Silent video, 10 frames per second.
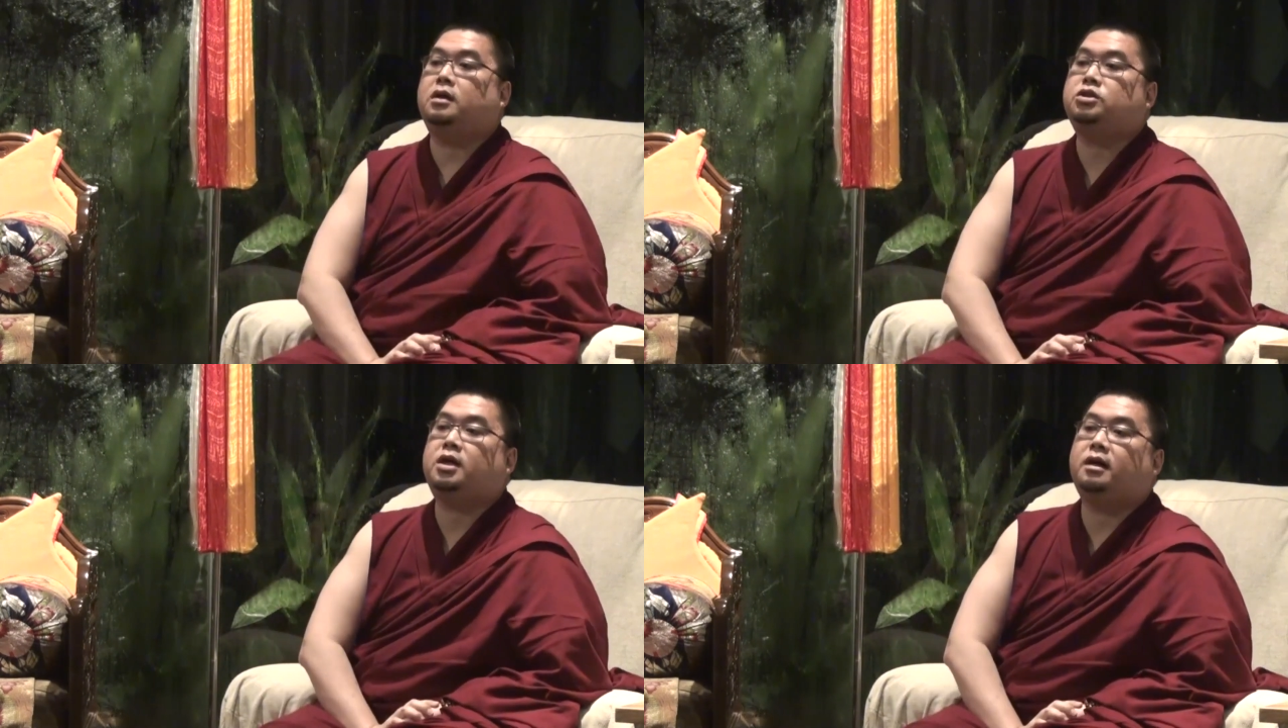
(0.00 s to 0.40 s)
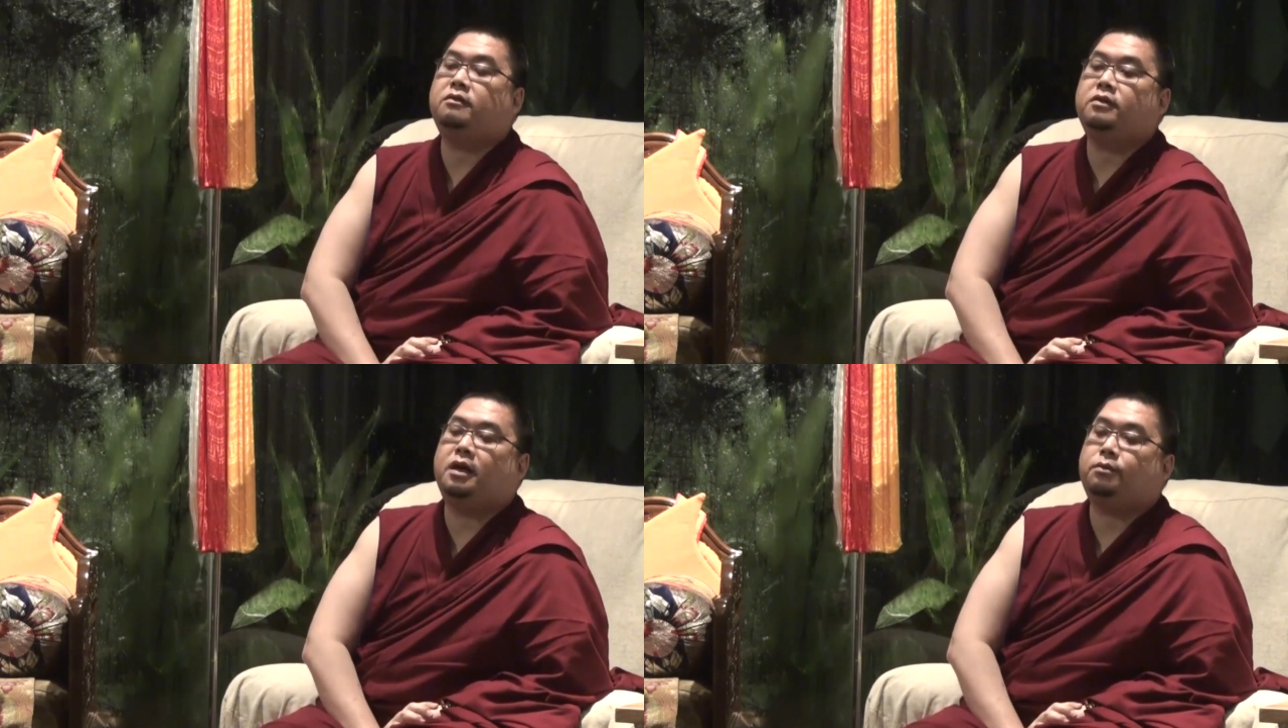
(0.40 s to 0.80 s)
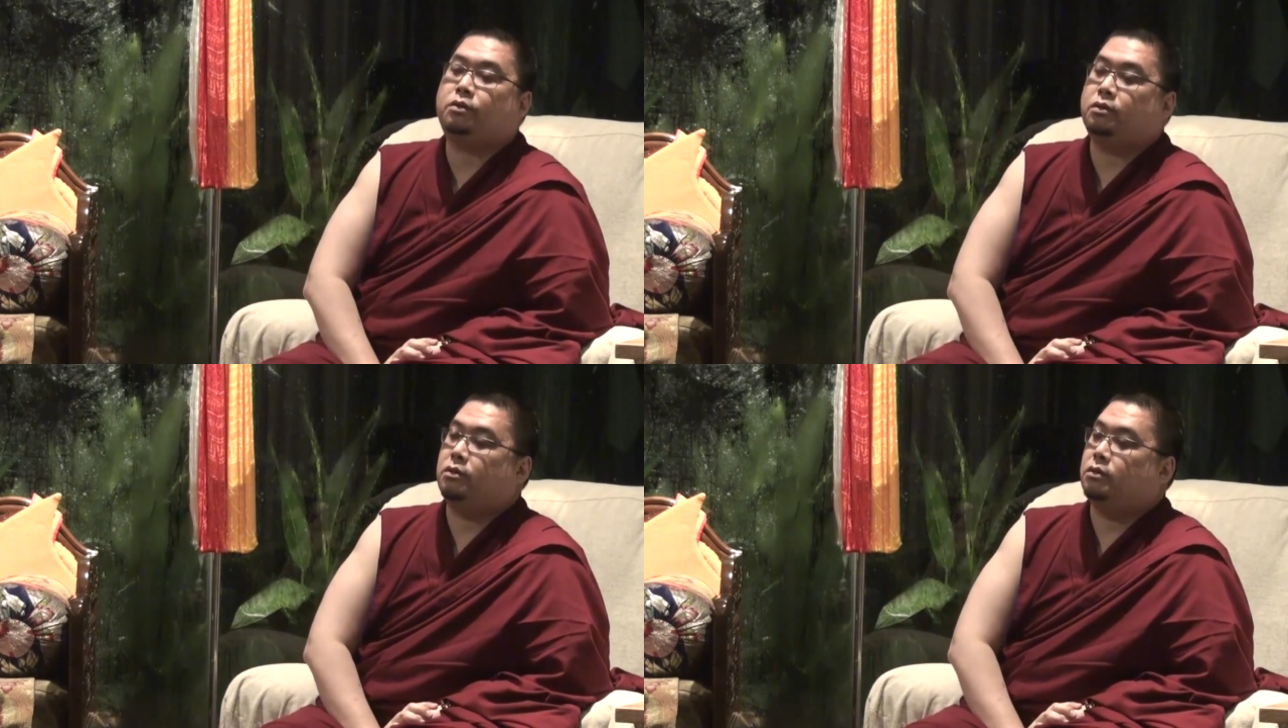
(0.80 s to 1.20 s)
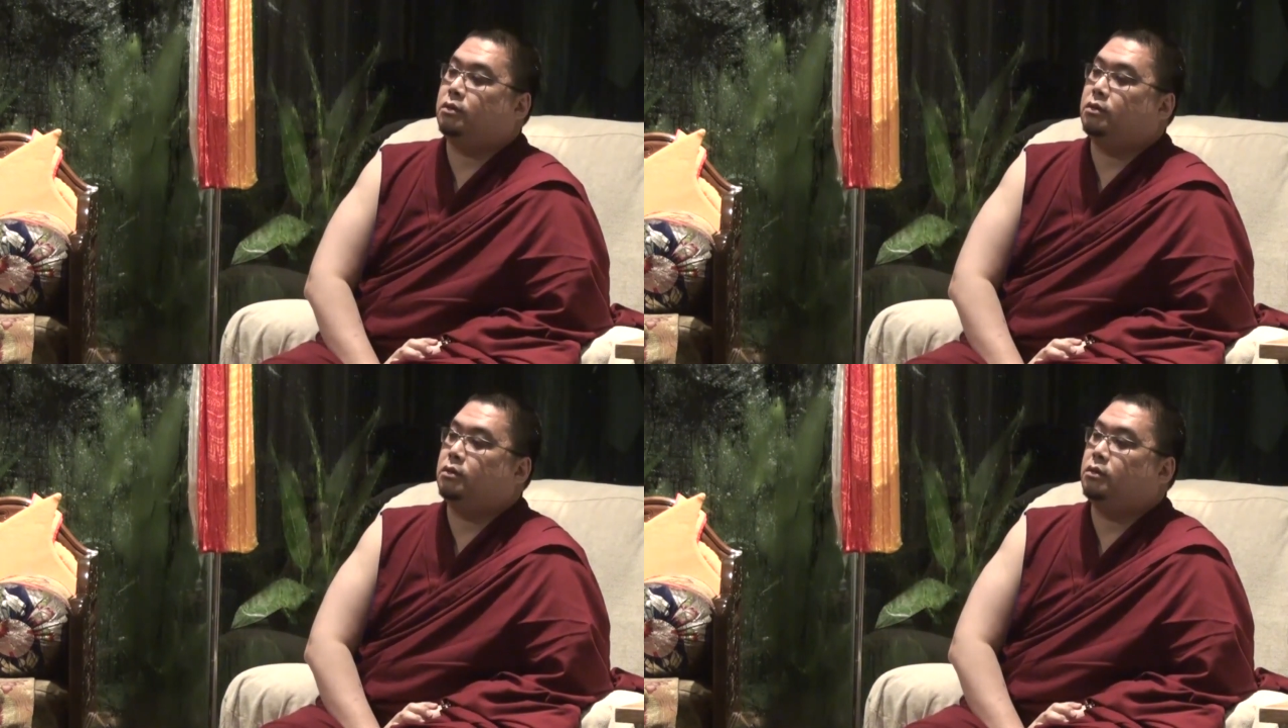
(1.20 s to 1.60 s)
a child of a leper.
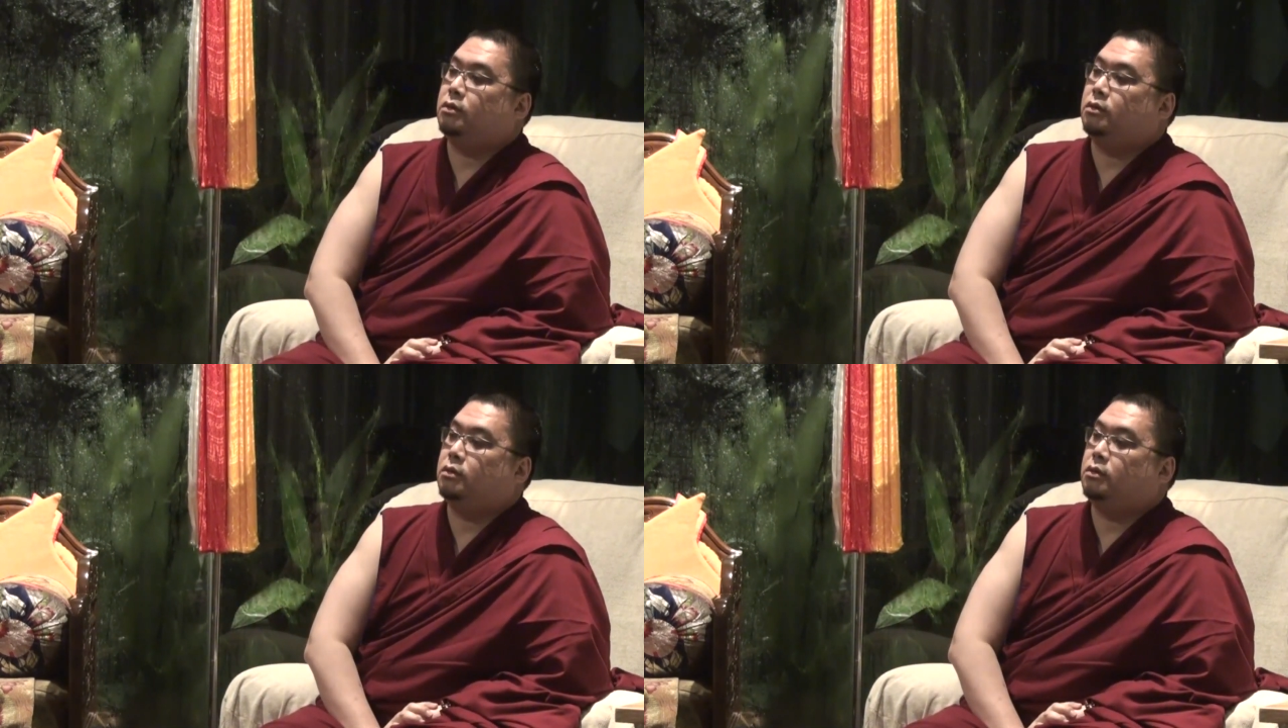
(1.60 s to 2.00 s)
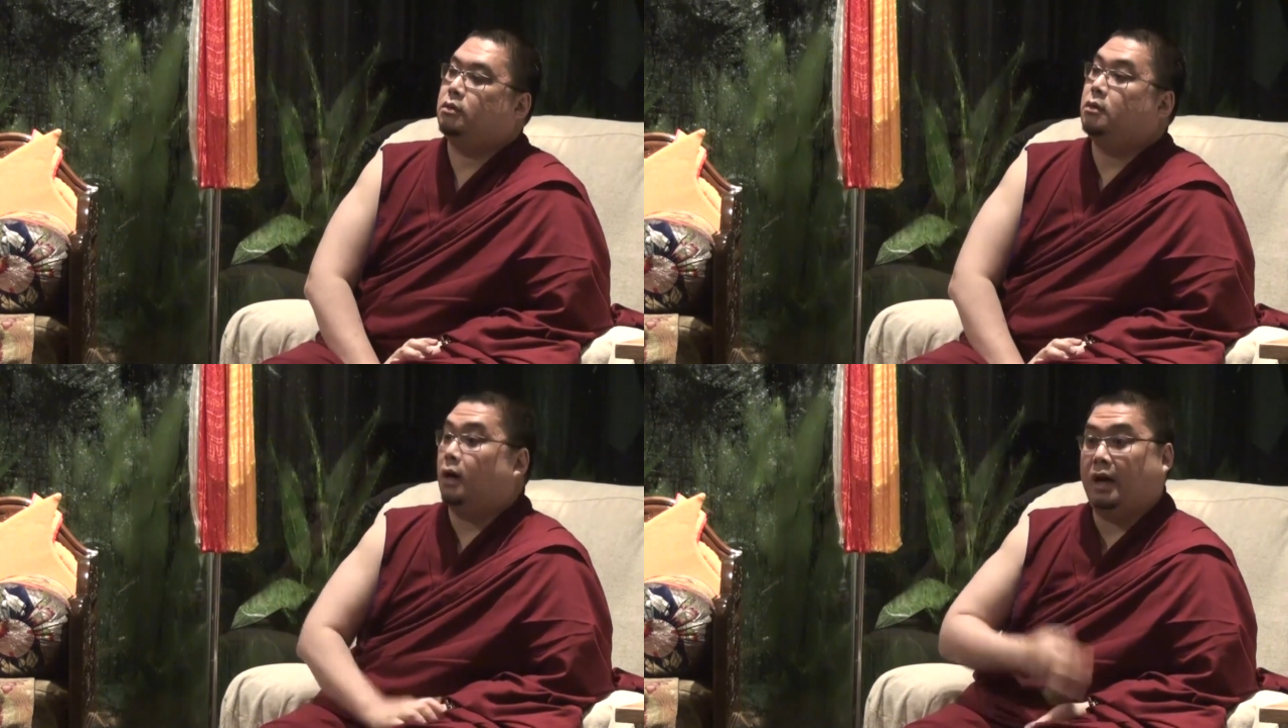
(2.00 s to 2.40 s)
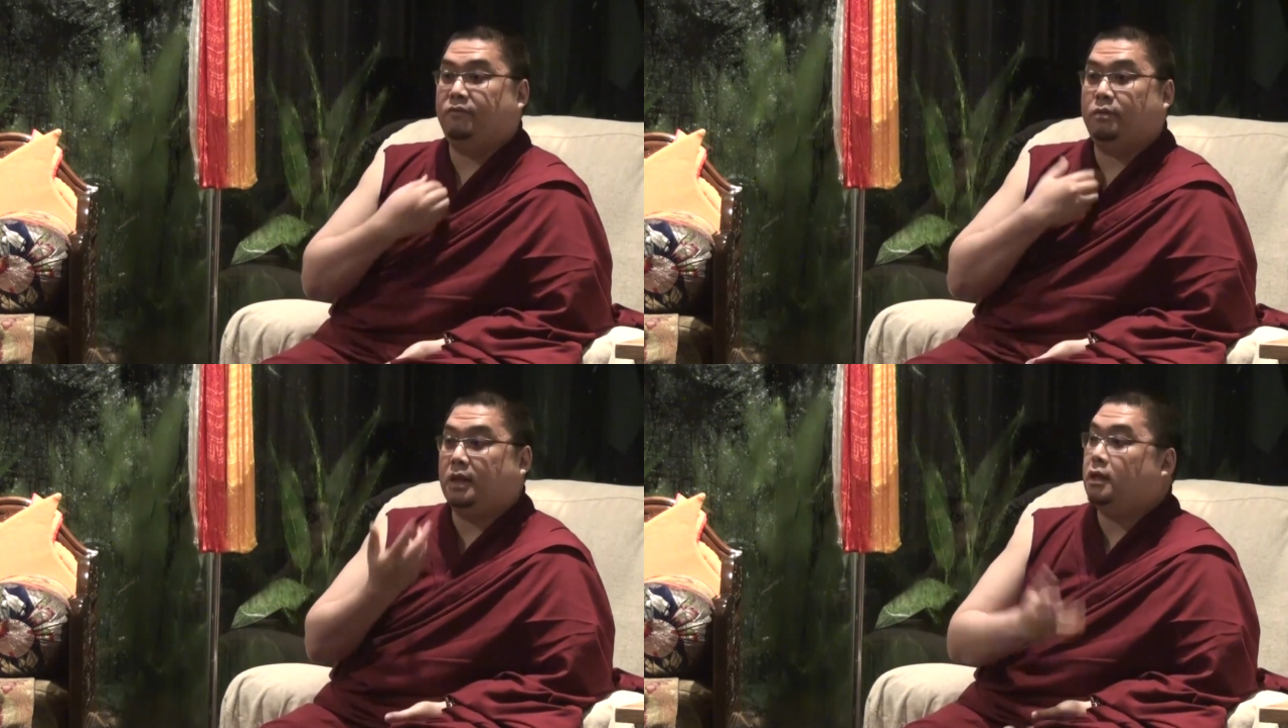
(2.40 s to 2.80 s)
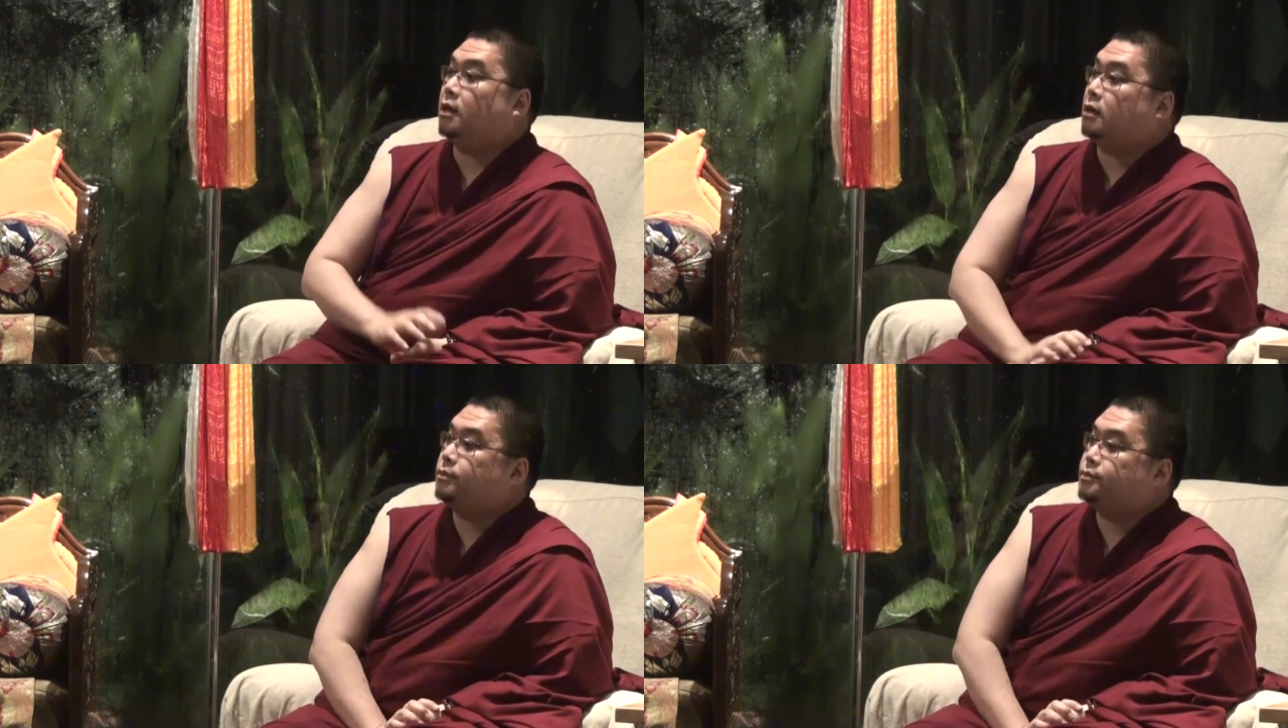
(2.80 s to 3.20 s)
I'm from
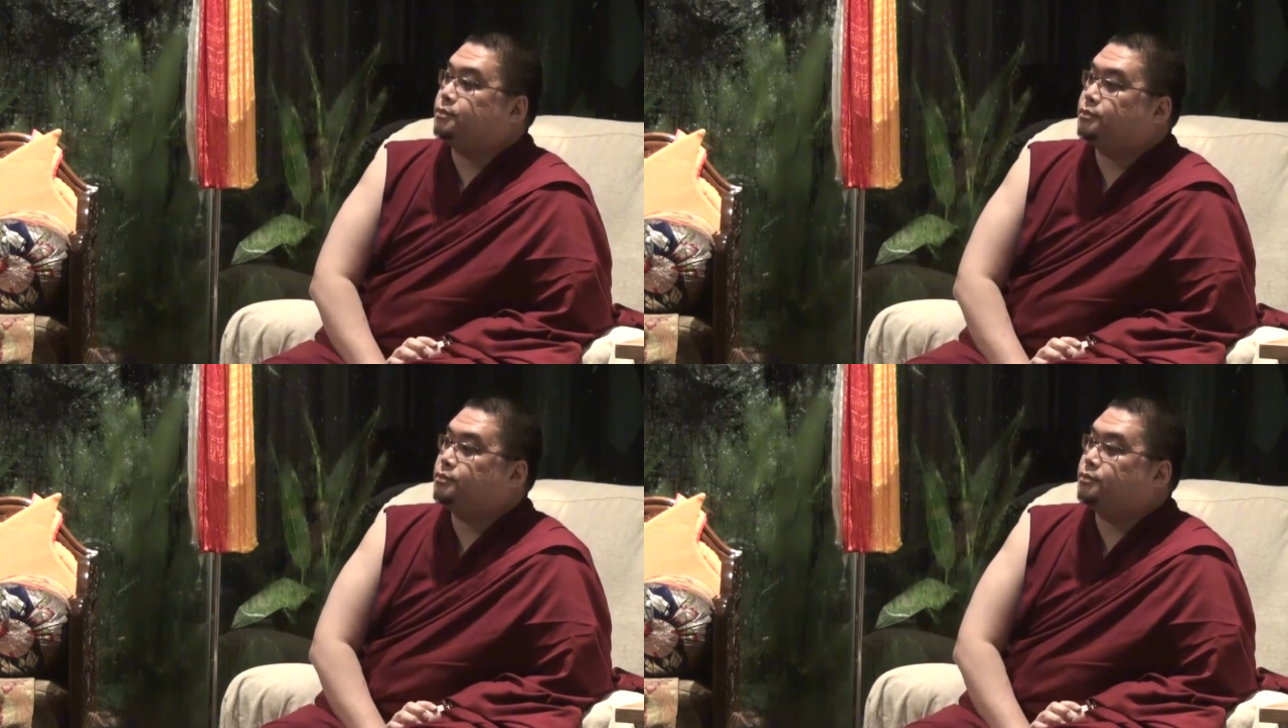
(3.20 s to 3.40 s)
India.